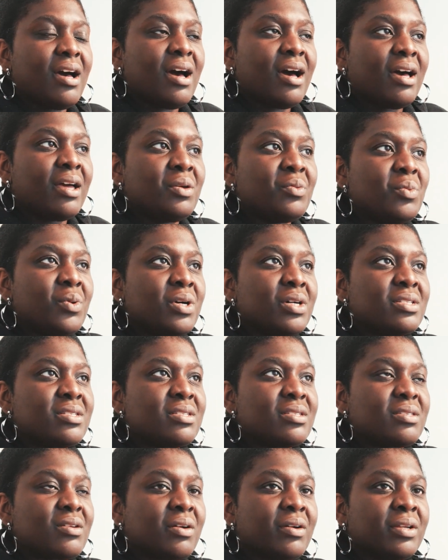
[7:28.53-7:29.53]
I was
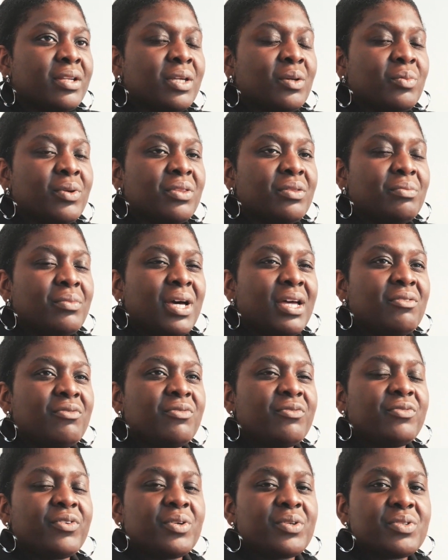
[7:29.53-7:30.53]
starting with my
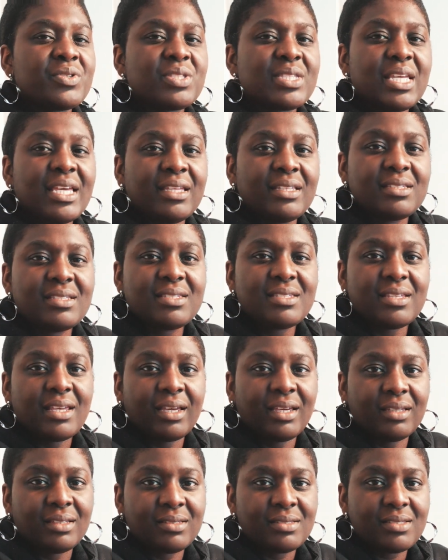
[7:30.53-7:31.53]
first and
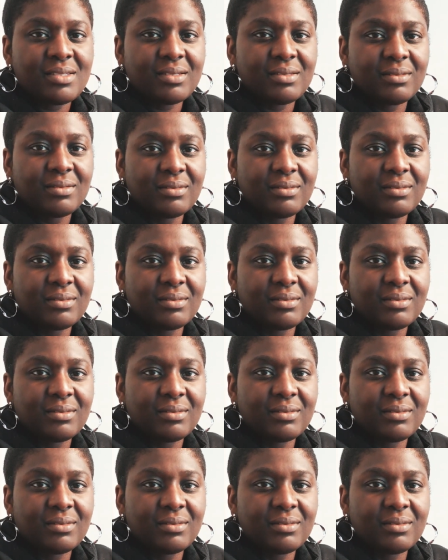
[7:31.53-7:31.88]
second